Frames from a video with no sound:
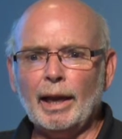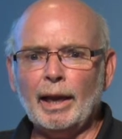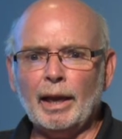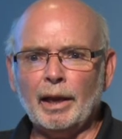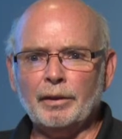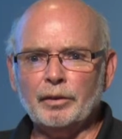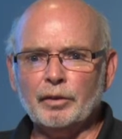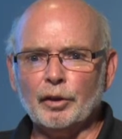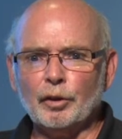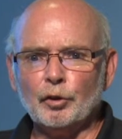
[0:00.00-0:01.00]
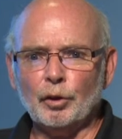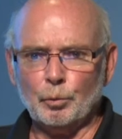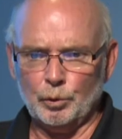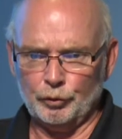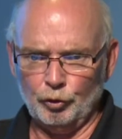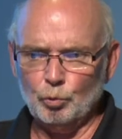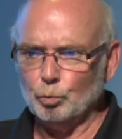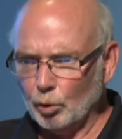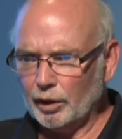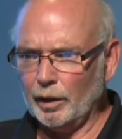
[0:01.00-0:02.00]
And it was
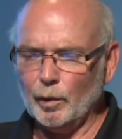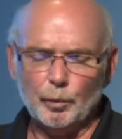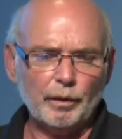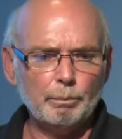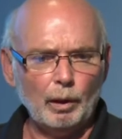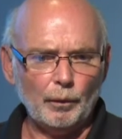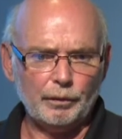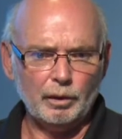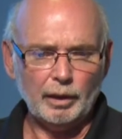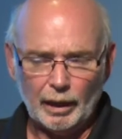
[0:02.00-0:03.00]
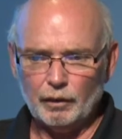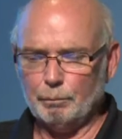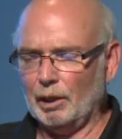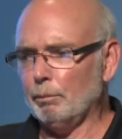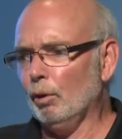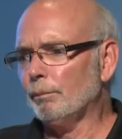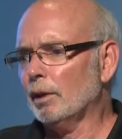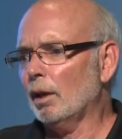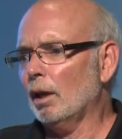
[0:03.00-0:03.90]
soon working with both the native people